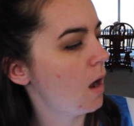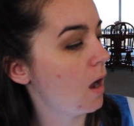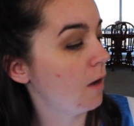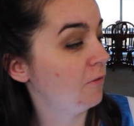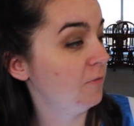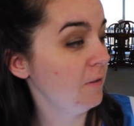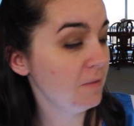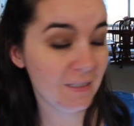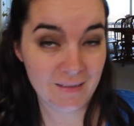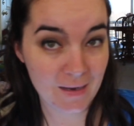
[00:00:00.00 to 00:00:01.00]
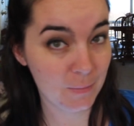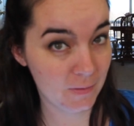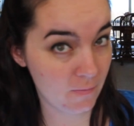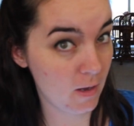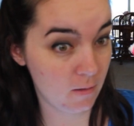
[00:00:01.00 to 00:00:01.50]
Uh, 50
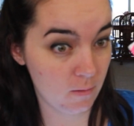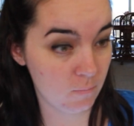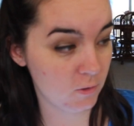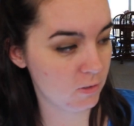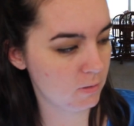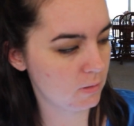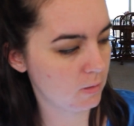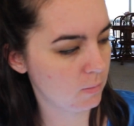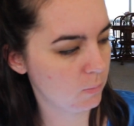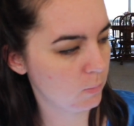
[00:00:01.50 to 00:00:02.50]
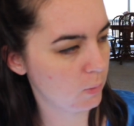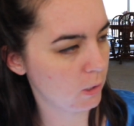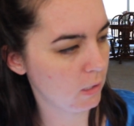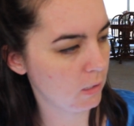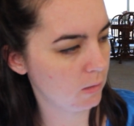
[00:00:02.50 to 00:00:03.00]
times volume which is
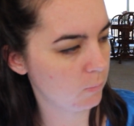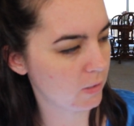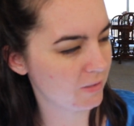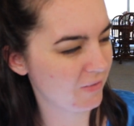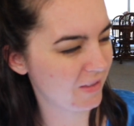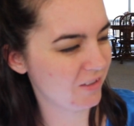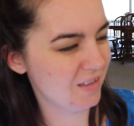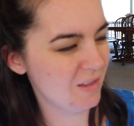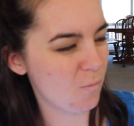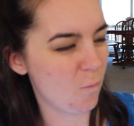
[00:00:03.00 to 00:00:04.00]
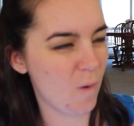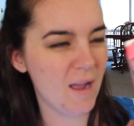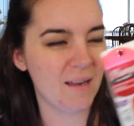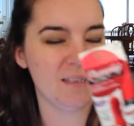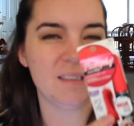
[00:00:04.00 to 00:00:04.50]
pretty impressive and look at the
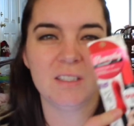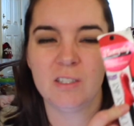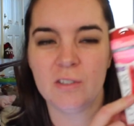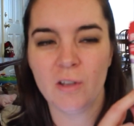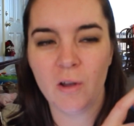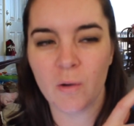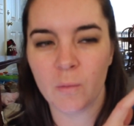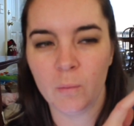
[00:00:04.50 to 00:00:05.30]
wand. It's so